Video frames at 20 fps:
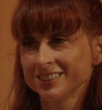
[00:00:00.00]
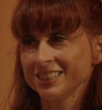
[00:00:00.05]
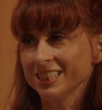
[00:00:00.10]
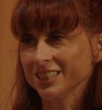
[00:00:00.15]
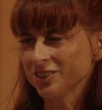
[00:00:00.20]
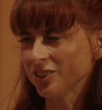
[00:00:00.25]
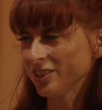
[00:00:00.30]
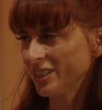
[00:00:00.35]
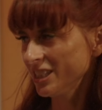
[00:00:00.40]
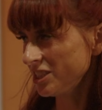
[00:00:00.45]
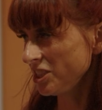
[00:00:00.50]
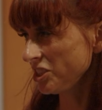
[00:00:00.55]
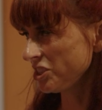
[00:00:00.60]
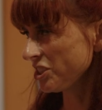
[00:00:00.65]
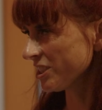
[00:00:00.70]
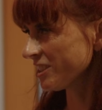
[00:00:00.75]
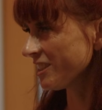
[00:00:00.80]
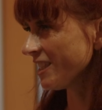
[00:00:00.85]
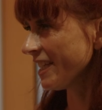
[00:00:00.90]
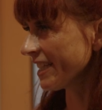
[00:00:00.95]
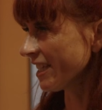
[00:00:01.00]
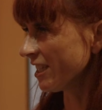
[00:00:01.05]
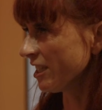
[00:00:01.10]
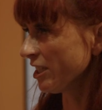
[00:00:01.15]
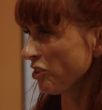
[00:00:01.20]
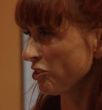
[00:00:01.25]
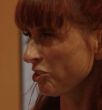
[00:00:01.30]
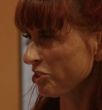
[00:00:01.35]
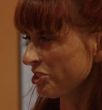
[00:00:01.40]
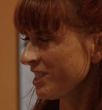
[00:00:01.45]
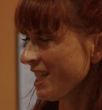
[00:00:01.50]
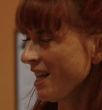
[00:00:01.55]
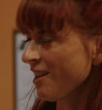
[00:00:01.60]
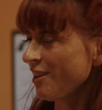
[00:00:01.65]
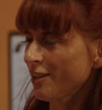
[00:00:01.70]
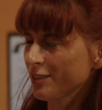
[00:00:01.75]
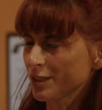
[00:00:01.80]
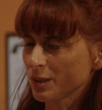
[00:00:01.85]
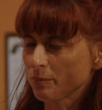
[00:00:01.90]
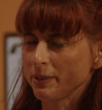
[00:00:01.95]
Yeah, so this is just like a little shout
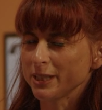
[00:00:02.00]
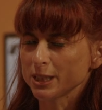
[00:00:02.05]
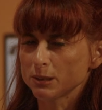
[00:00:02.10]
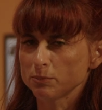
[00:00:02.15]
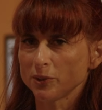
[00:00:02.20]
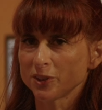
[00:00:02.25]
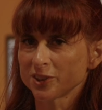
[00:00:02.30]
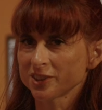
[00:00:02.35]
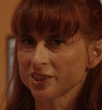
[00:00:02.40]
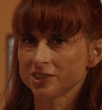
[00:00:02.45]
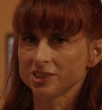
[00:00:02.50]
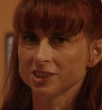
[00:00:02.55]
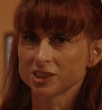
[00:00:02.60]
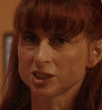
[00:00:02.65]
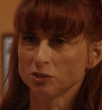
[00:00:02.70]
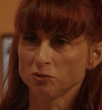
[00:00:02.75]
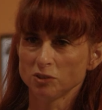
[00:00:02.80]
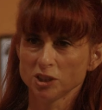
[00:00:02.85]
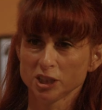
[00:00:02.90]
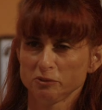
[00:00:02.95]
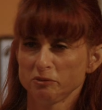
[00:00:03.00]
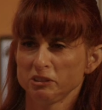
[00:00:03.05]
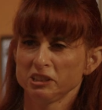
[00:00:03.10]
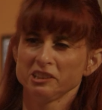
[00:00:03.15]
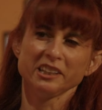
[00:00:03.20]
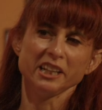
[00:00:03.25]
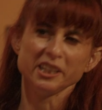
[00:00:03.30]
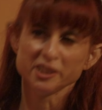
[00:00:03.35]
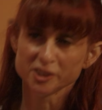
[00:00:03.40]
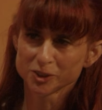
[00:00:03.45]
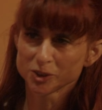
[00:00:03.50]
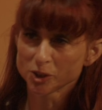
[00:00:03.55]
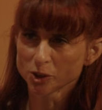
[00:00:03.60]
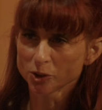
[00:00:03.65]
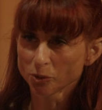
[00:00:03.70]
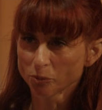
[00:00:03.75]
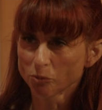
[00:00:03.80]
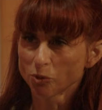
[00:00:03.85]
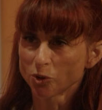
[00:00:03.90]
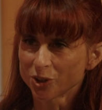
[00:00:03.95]
out to Pittsburgh. This isn't really related to the
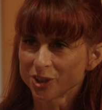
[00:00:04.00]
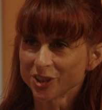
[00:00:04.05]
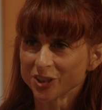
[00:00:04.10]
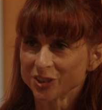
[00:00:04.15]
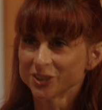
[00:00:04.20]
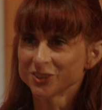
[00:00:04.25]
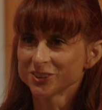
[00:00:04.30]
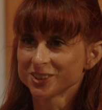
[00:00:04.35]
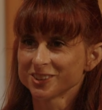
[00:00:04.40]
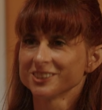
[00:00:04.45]
Warners.